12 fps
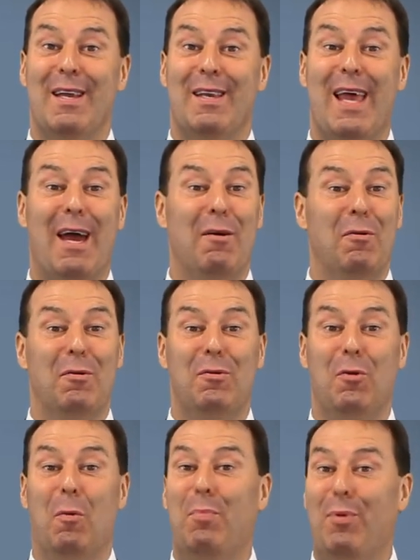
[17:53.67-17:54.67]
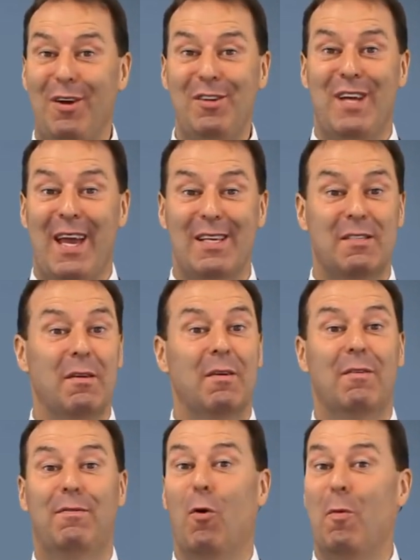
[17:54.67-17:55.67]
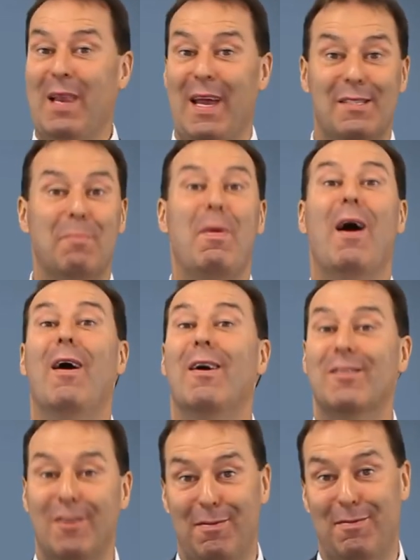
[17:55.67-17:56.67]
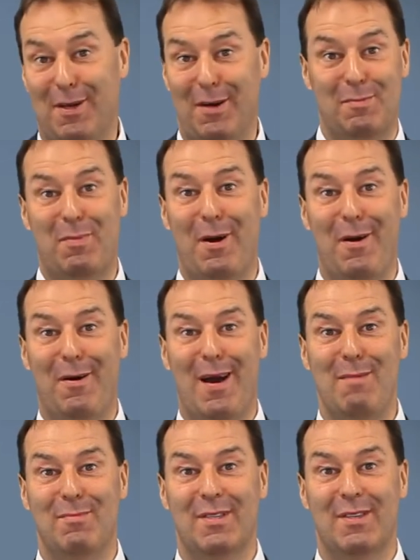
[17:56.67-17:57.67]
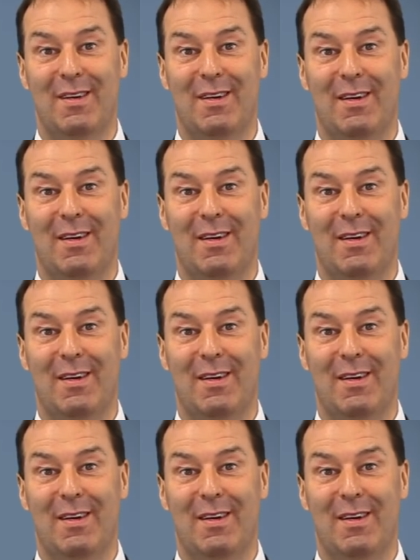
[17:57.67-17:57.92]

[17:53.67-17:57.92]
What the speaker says: Now, your projects formulate a part of those programs.